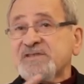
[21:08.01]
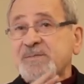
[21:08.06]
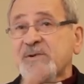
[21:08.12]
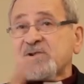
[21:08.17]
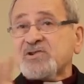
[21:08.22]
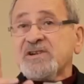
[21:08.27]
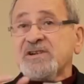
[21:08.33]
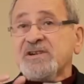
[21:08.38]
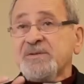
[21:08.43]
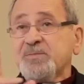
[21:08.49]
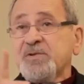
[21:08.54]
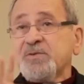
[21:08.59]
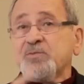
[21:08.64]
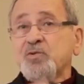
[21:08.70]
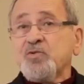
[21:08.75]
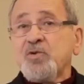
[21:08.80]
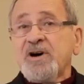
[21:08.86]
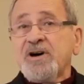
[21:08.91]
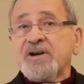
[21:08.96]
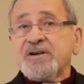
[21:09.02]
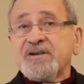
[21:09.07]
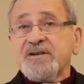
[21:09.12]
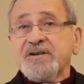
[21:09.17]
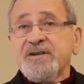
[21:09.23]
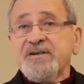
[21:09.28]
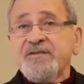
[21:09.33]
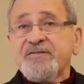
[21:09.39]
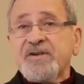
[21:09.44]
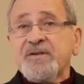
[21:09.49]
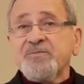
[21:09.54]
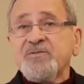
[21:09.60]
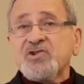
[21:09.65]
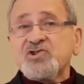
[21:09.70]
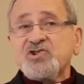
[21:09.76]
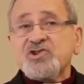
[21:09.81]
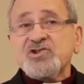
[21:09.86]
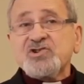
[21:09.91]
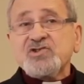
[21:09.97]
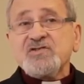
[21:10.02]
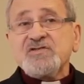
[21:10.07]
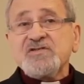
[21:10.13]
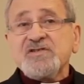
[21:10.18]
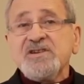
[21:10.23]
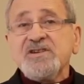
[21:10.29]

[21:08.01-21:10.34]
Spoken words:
especially people who are from the churches